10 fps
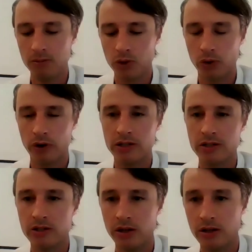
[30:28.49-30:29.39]

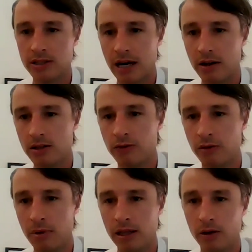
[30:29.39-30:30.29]
tourists, Saudi is
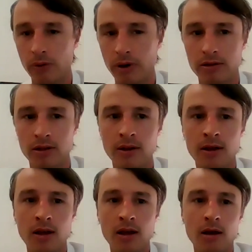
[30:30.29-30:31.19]
familiar with.
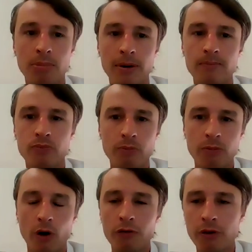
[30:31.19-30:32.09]
But
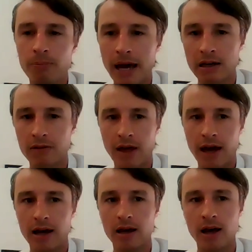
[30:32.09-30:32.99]
off the back of
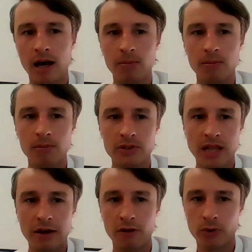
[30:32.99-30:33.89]
that,
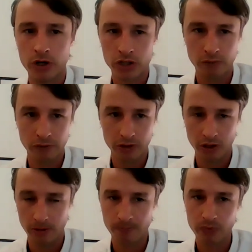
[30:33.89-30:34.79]
Mustafa, a question for
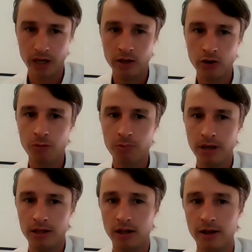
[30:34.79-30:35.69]
you. In your
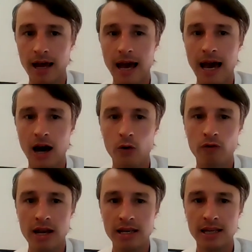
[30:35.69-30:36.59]
opinion, how
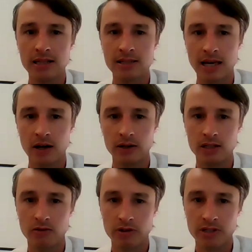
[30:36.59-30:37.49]
ready is Saudi
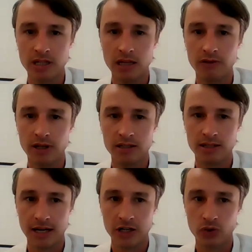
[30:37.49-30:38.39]
to receive
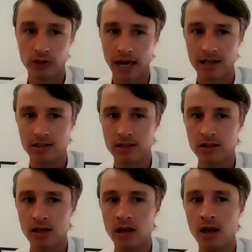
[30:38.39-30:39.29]
international guests?